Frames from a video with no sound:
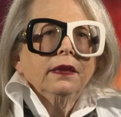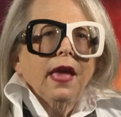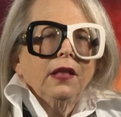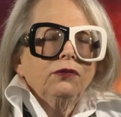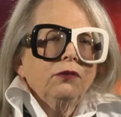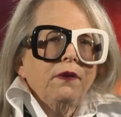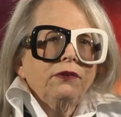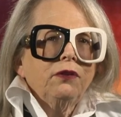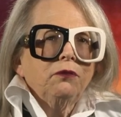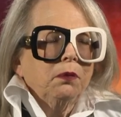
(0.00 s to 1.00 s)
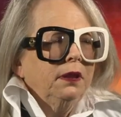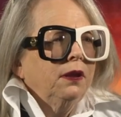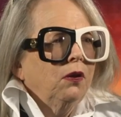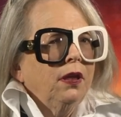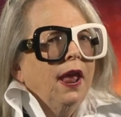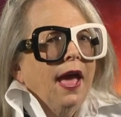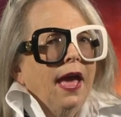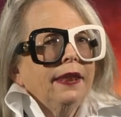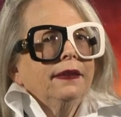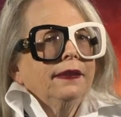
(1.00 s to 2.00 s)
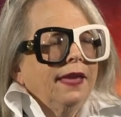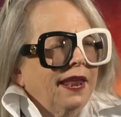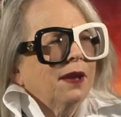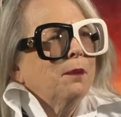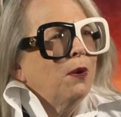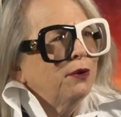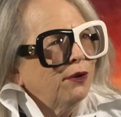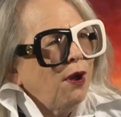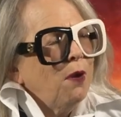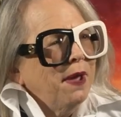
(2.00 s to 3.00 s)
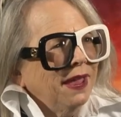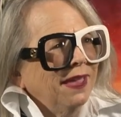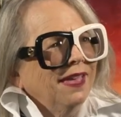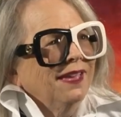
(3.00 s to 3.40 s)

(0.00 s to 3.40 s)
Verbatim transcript: Alan Silvestri is really good at getting a motor going.